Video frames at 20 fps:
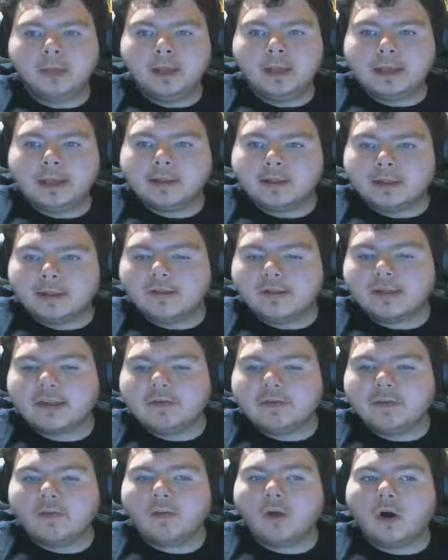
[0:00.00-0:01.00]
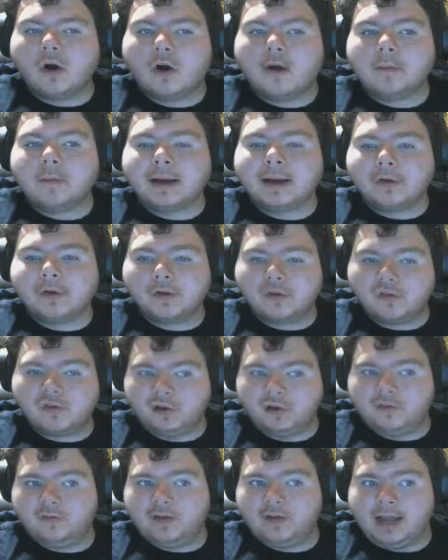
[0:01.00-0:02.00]
At least give us all
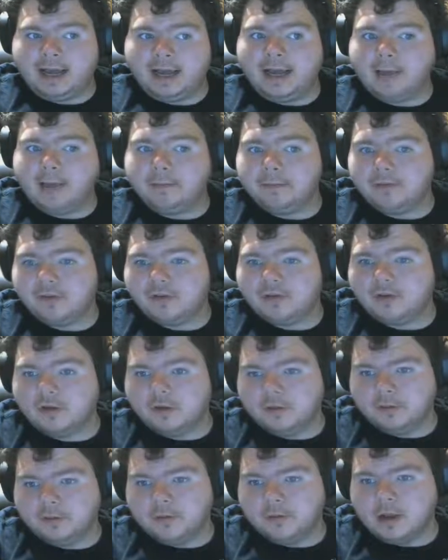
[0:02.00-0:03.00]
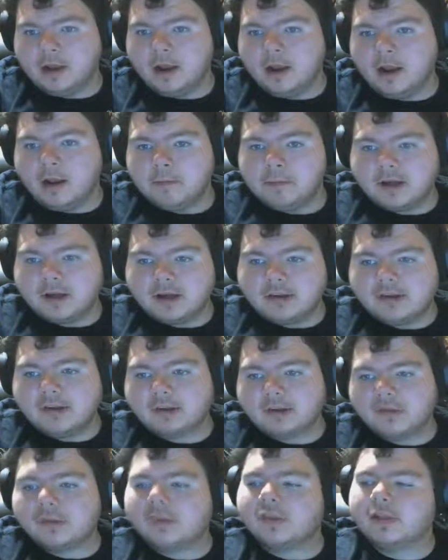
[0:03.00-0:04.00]
Microsoft apps. Because
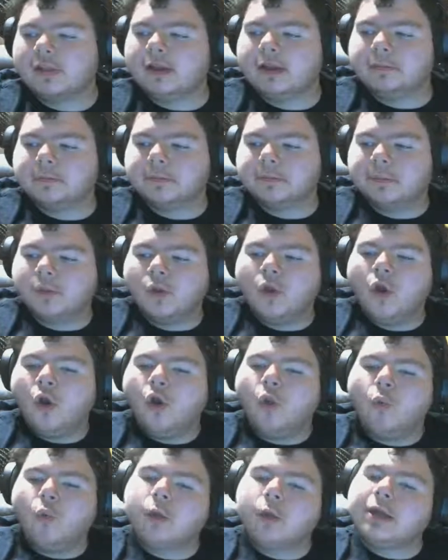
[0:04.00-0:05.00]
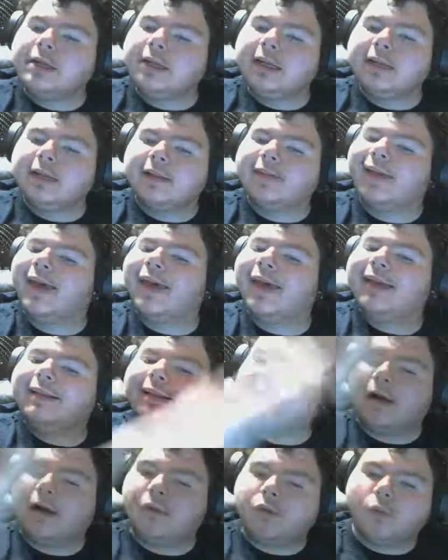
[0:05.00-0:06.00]
here's the thing. We need to take
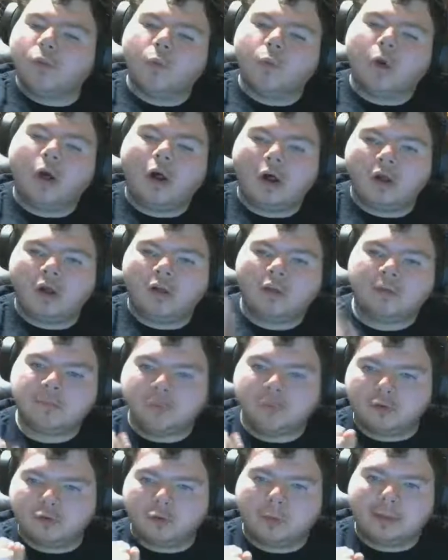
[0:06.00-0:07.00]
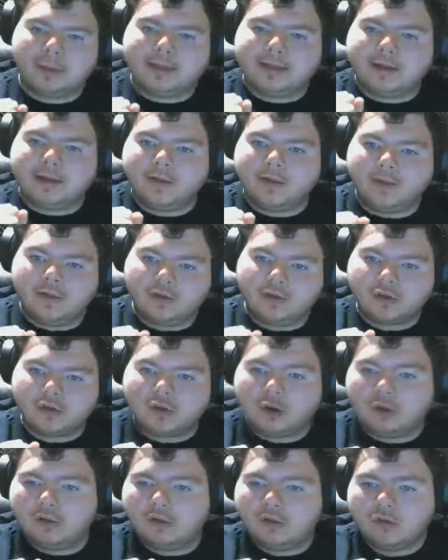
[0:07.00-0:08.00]
down the walls between this
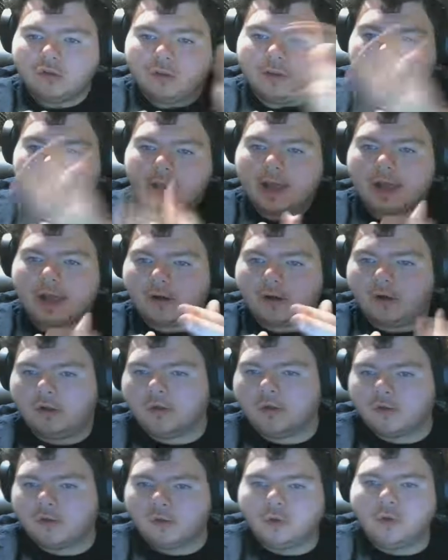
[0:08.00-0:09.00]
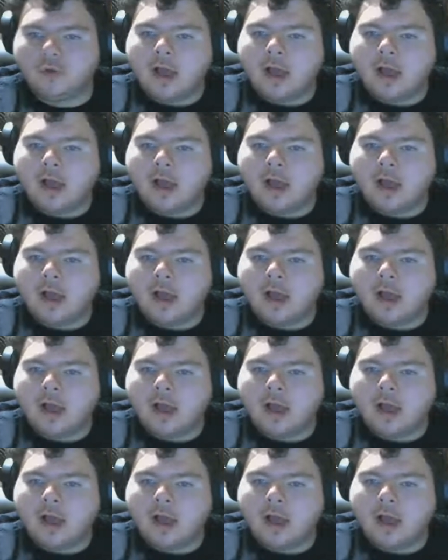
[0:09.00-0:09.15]
console and that console.